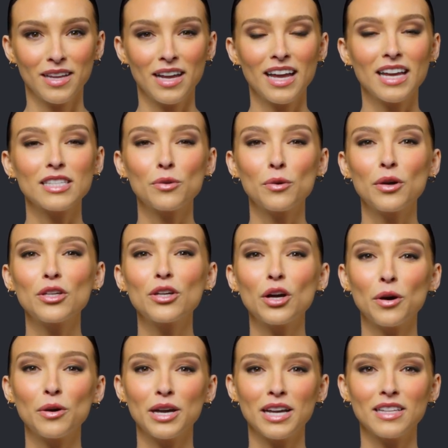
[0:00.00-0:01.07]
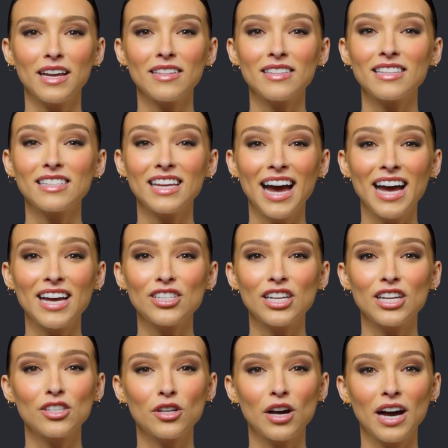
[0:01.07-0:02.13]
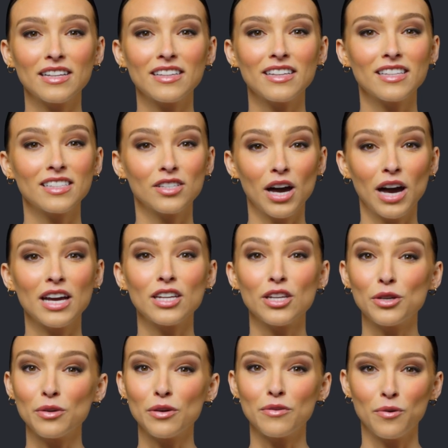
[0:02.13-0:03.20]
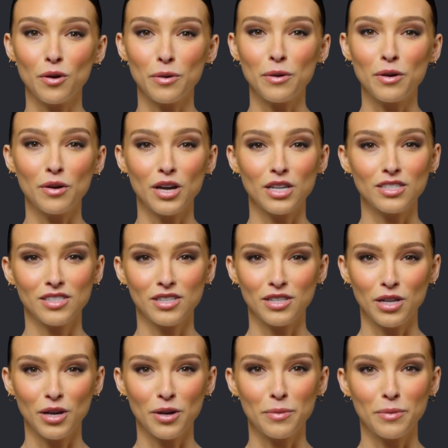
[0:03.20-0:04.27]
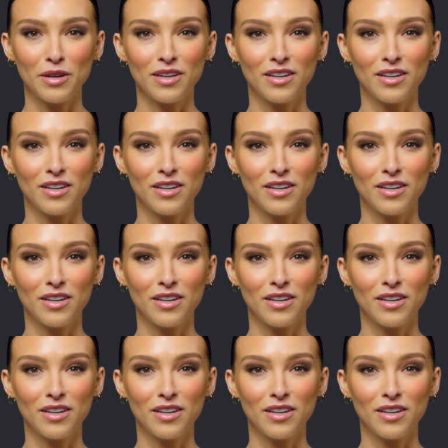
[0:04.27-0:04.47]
It's worth noting that this aging trend is not uniform across the globe.